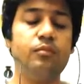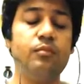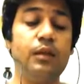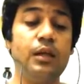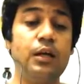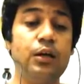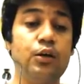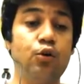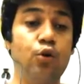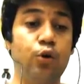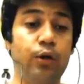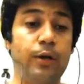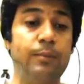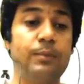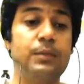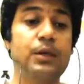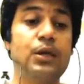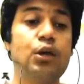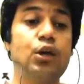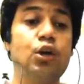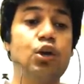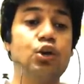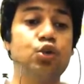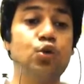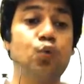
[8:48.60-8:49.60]
Okay,
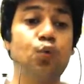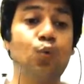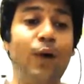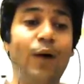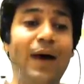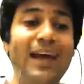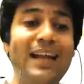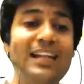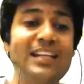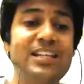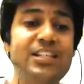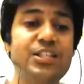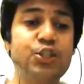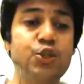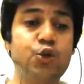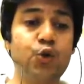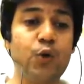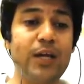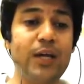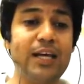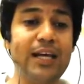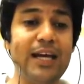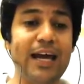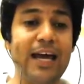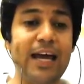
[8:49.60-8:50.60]
so while string
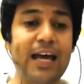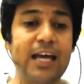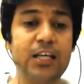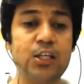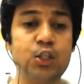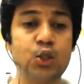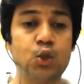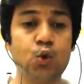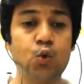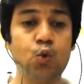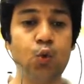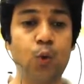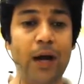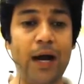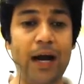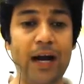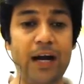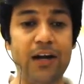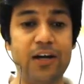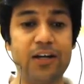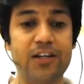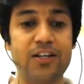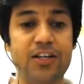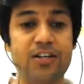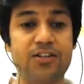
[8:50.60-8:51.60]
has two
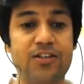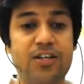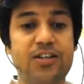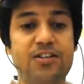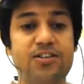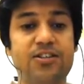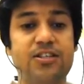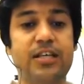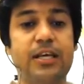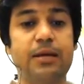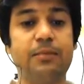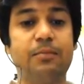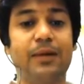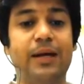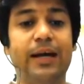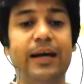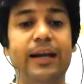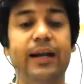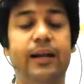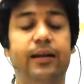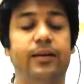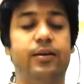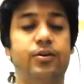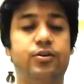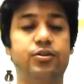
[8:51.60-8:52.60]
adjacent same
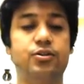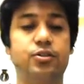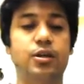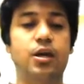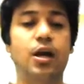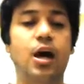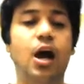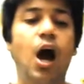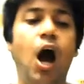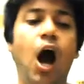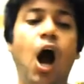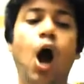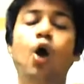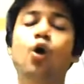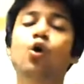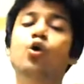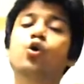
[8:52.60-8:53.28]
characters, how do